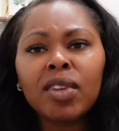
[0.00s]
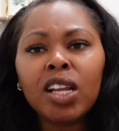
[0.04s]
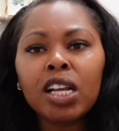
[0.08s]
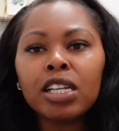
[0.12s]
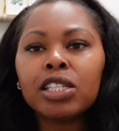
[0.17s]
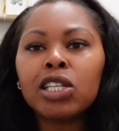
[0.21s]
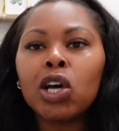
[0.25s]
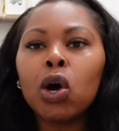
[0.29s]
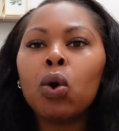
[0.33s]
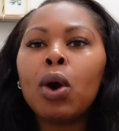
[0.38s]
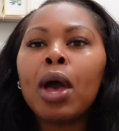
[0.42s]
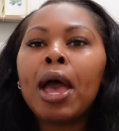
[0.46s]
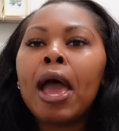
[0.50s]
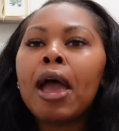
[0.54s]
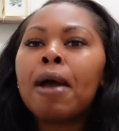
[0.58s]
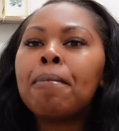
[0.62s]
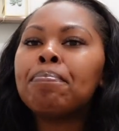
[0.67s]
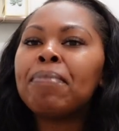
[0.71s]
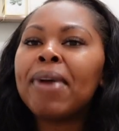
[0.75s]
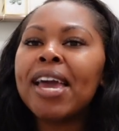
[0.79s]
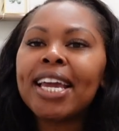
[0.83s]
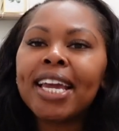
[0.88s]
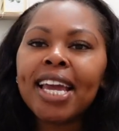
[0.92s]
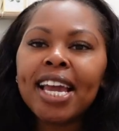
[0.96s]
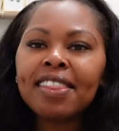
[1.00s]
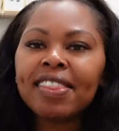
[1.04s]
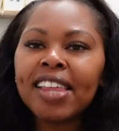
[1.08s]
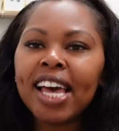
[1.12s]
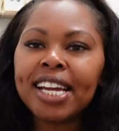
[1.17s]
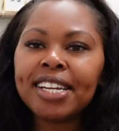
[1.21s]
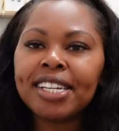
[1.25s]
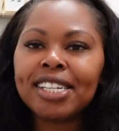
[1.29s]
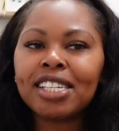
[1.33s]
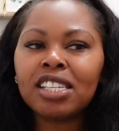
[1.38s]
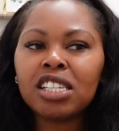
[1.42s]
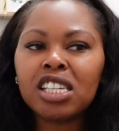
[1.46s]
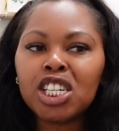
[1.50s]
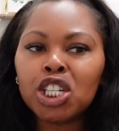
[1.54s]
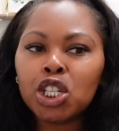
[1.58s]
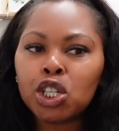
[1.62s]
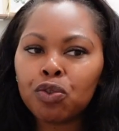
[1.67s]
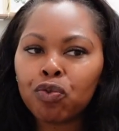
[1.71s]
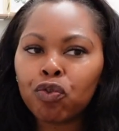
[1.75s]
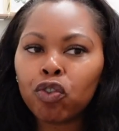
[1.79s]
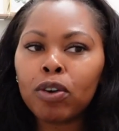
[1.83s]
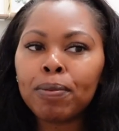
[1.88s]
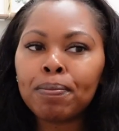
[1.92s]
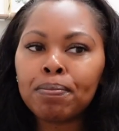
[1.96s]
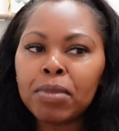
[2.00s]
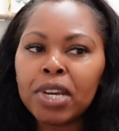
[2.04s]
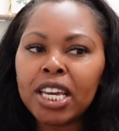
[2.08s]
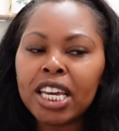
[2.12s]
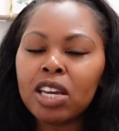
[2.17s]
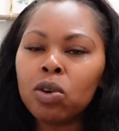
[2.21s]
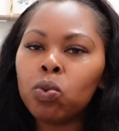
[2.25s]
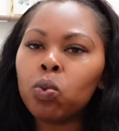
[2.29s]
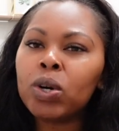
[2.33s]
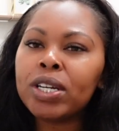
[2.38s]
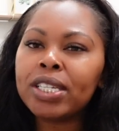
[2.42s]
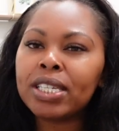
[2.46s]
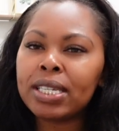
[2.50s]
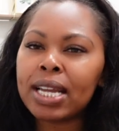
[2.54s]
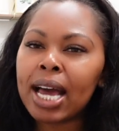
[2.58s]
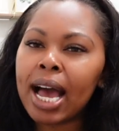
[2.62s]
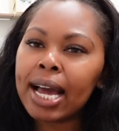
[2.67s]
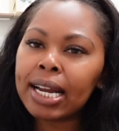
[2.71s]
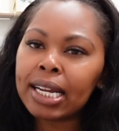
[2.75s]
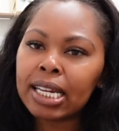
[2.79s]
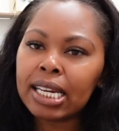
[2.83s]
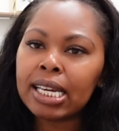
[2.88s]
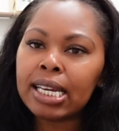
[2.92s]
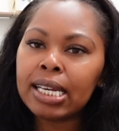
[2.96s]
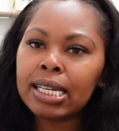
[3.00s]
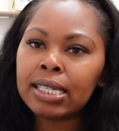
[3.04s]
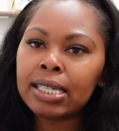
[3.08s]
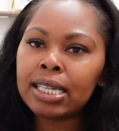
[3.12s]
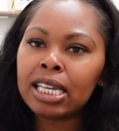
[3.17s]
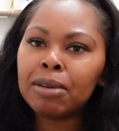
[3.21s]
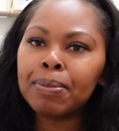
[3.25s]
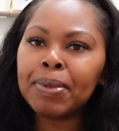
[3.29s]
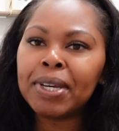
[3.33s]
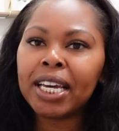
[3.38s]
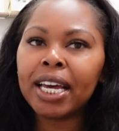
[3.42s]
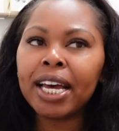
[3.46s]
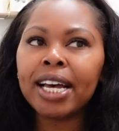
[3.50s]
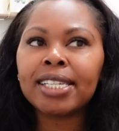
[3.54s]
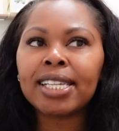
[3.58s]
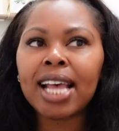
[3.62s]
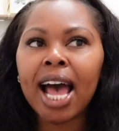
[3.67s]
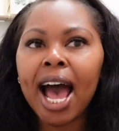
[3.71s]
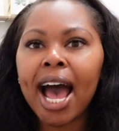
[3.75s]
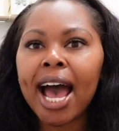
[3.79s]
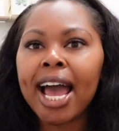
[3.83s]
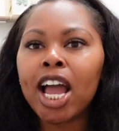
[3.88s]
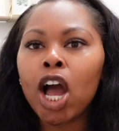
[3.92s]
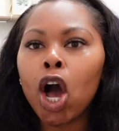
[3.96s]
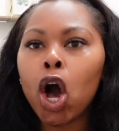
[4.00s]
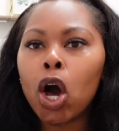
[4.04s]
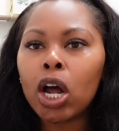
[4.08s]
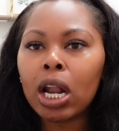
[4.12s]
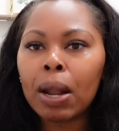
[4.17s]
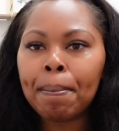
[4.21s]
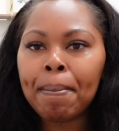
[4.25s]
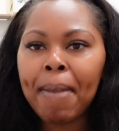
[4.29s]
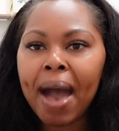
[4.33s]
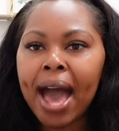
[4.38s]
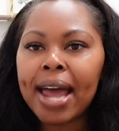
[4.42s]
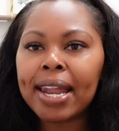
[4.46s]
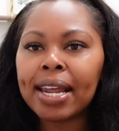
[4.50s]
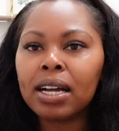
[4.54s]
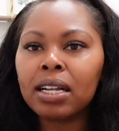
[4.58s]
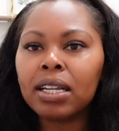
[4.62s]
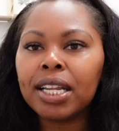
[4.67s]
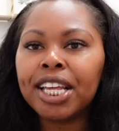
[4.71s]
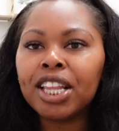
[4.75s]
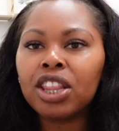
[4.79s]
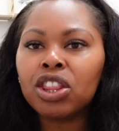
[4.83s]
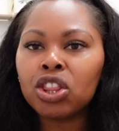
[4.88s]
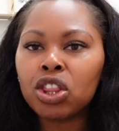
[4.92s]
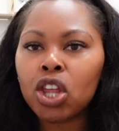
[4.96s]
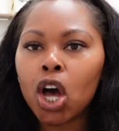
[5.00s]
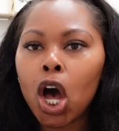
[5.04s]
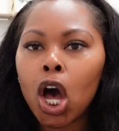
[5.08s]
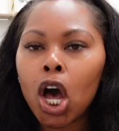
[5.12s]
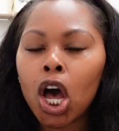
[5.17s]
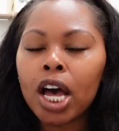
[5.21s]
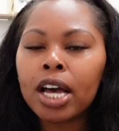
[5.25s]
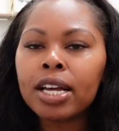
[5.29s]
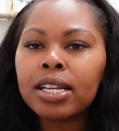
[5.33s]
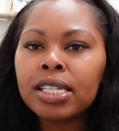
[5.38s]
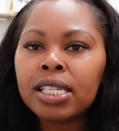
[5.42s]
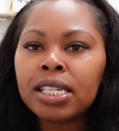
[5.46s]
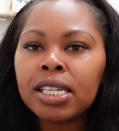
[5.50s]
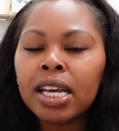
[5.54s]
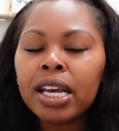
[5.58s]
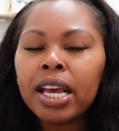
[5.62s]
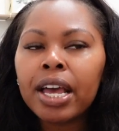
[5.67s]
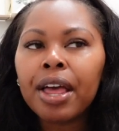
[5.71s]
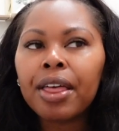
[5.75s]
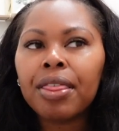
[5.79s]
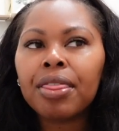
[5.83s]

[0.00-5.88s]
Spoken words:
So making that decision for me was not easy because I automatically thought